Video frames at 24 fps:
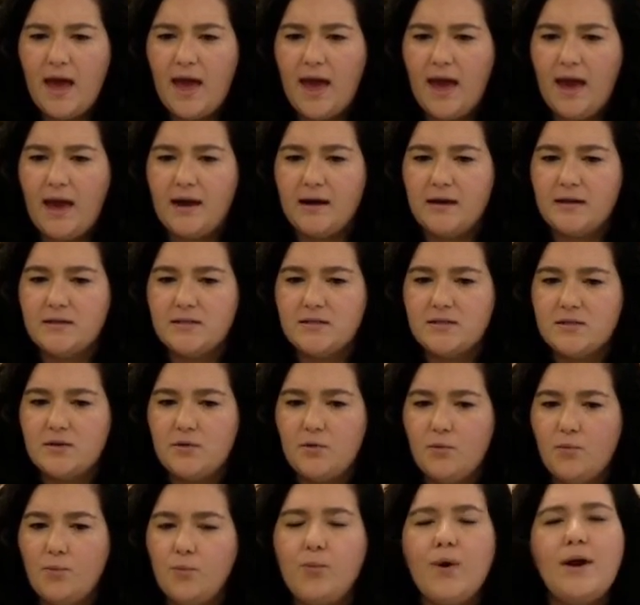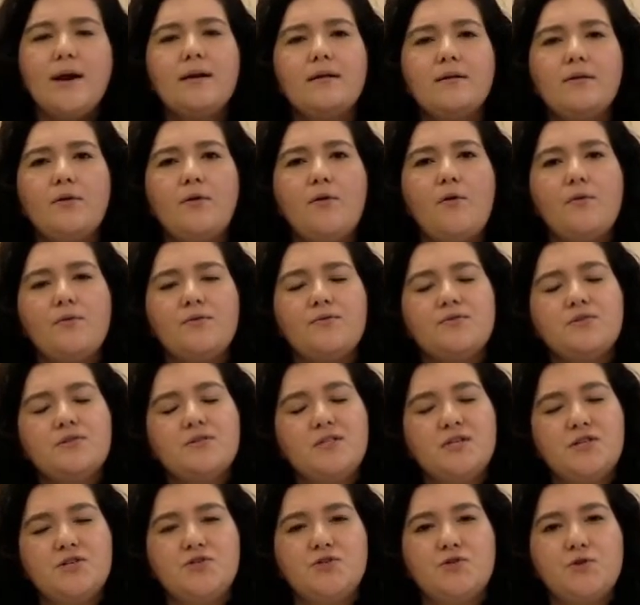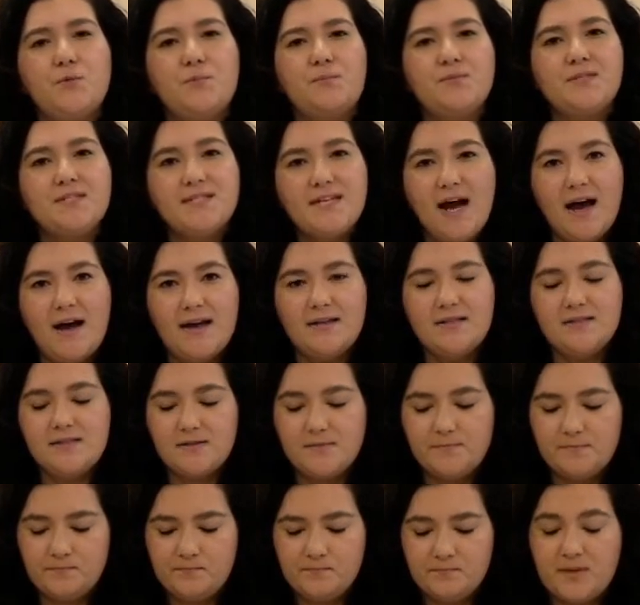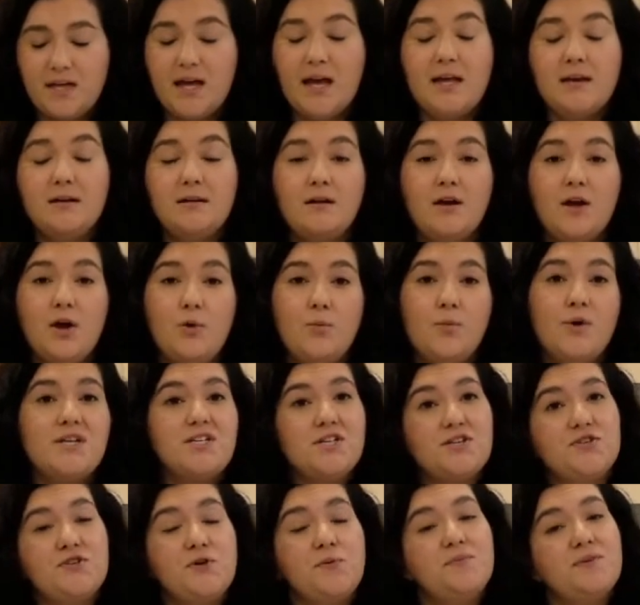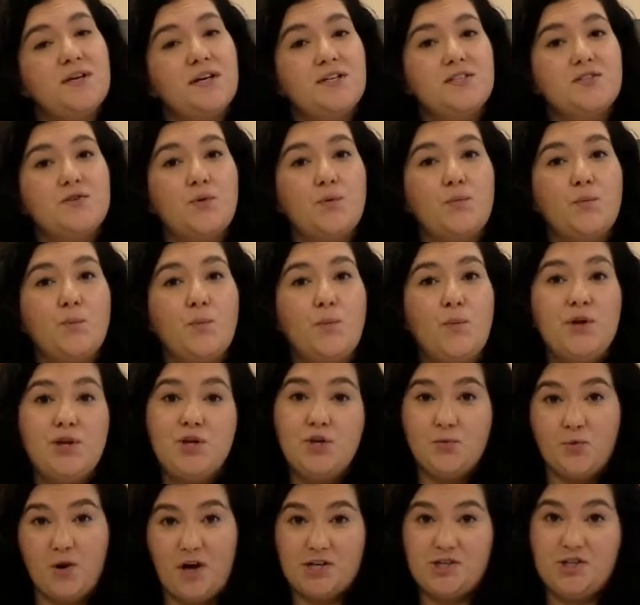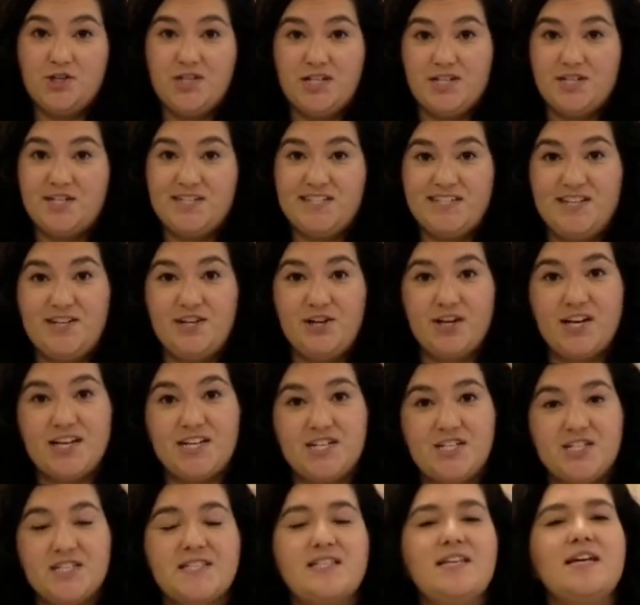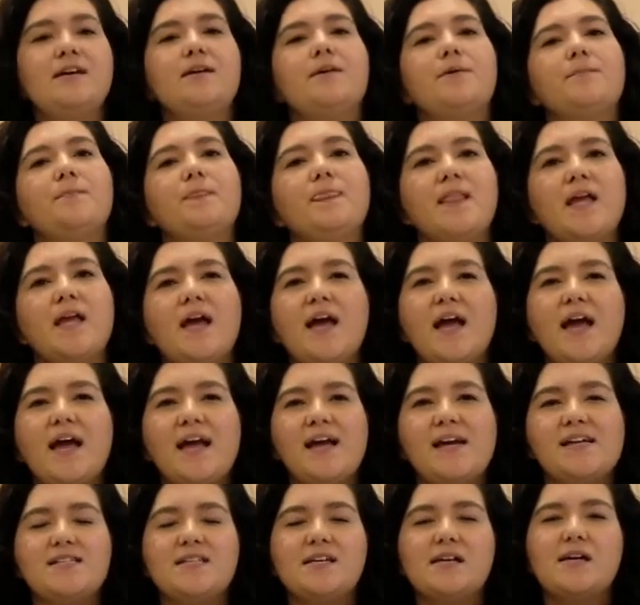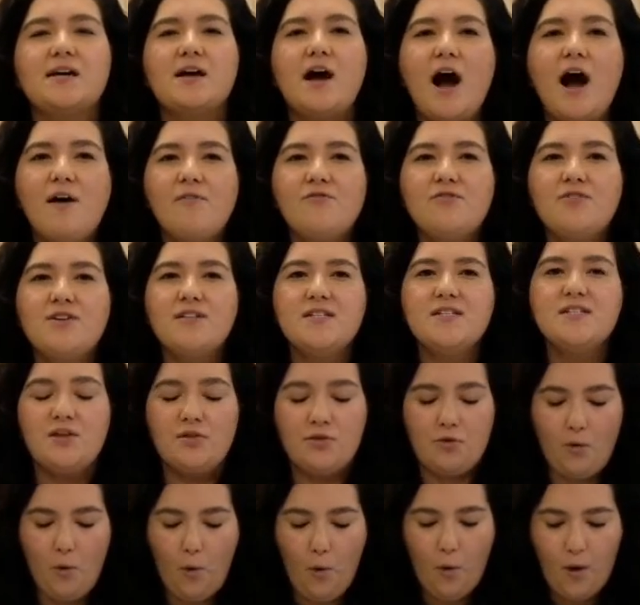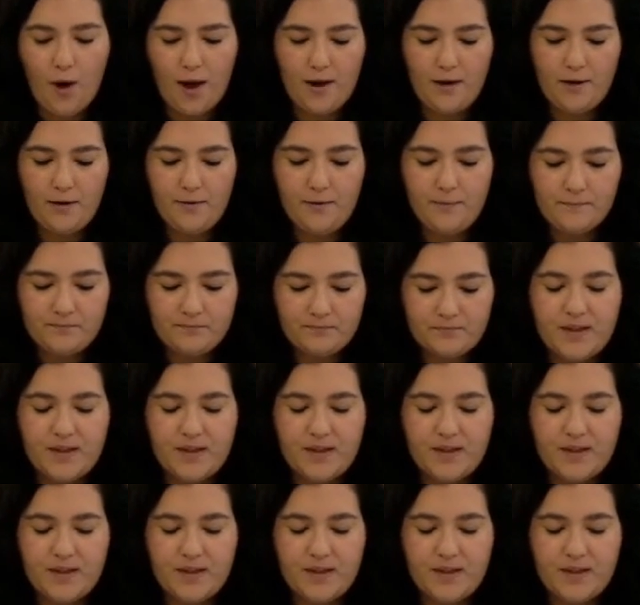And what dish soap does, and what dish soap does when you wash your dishes in your kitchen sink, is it covers the oil